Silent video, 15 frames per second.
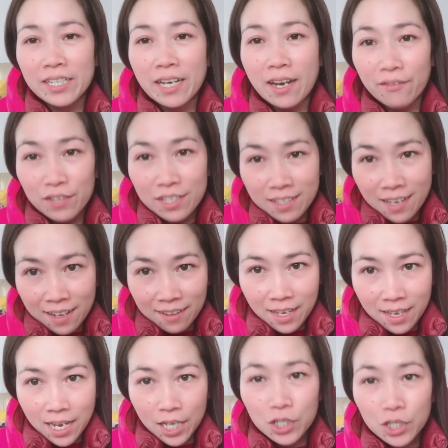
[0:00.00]
every
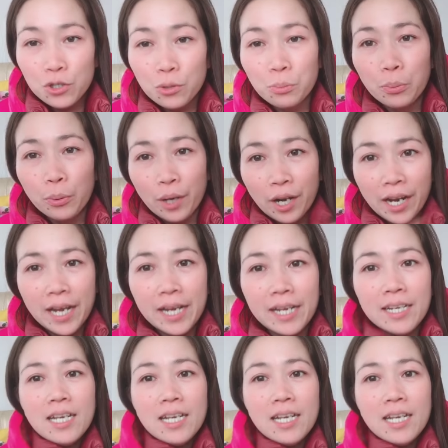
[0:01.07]
Sunday to pray,